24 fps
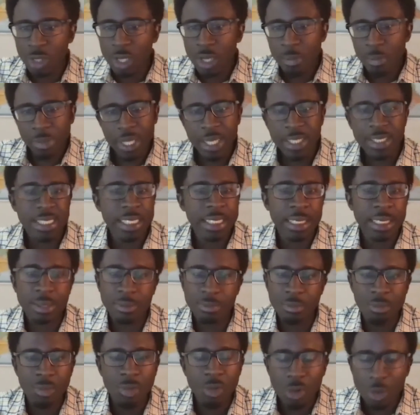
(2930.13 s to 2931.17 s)
planting
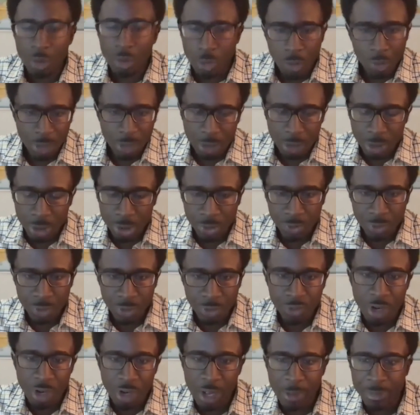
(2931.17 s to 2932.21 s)
more horticultural
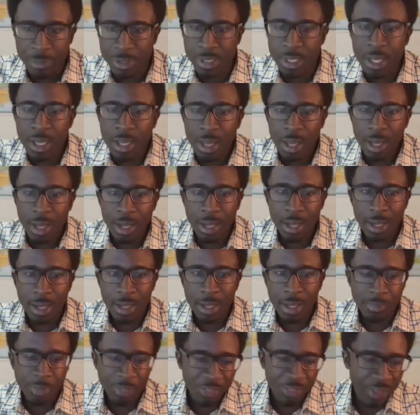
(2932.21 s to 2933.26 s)
crops
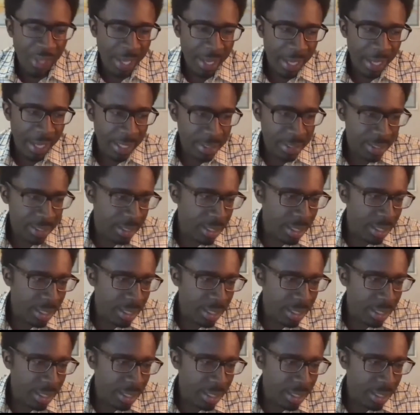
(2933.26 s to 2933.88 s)
that